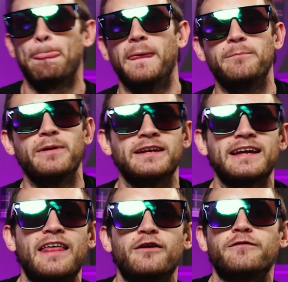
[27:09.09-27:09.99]
They've been
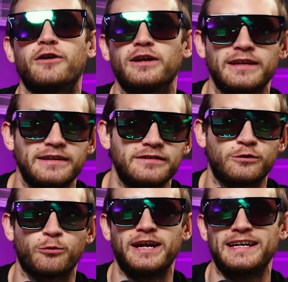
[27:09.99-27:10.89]
together for at least
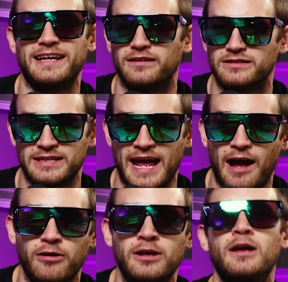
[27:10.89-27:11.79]
three years
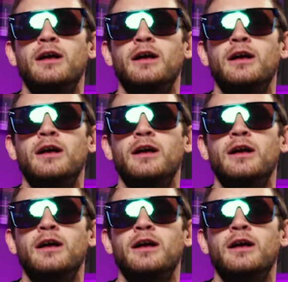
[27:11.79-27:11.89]
now.